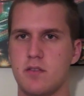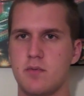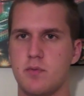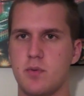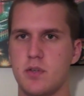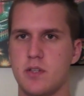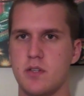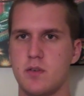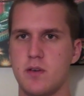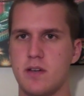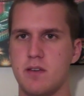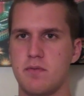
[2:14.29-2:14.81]
of
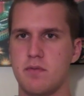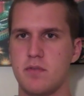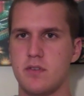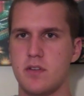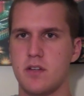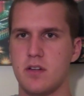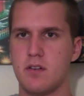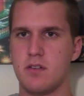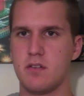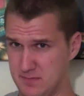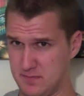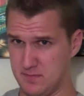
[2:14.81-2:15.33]
what you ate for
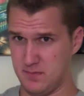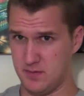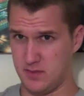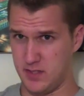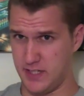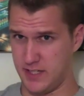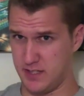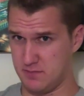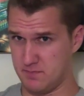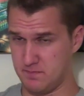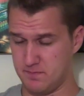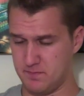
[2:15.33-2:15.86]
dinner.
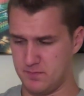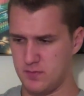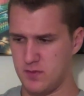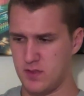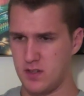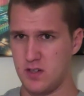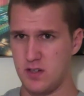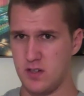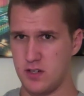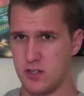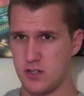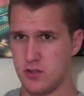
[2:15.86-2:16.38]
Like,
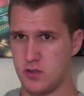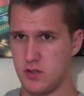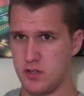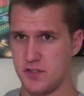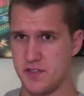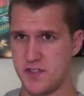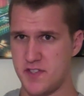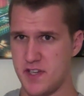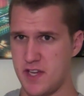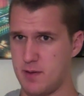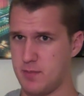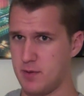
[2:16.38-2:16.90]

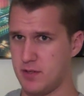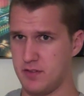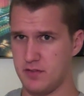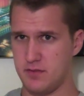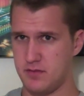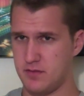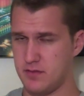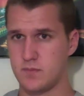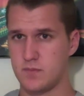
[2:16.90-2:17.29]
grilled salmon.